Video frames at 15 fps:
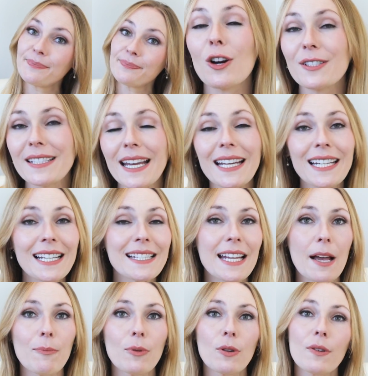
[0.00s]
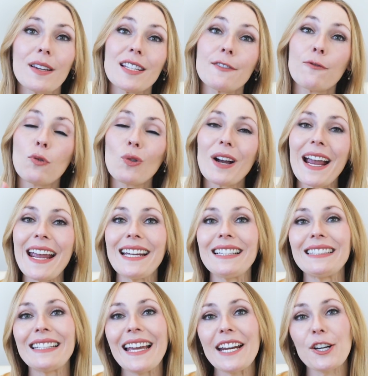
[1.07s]
Our second example is for a
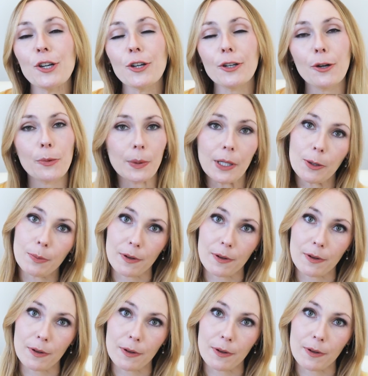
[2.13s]
later career